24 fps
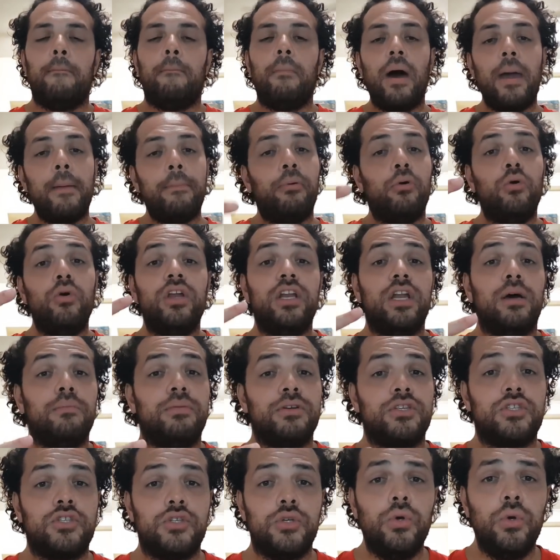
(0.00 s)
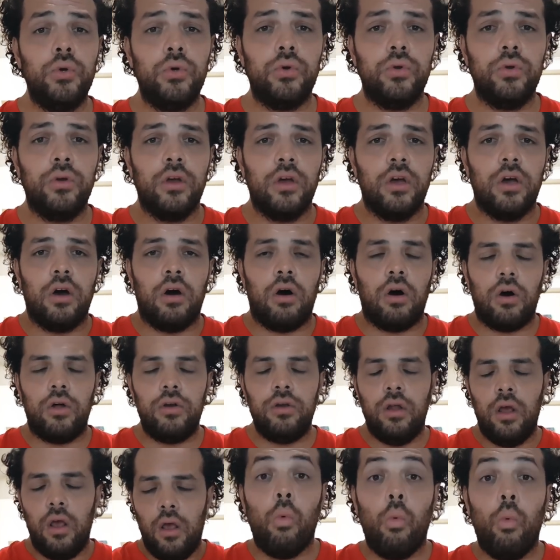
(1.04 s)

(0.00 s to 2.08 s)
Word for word: my point number two on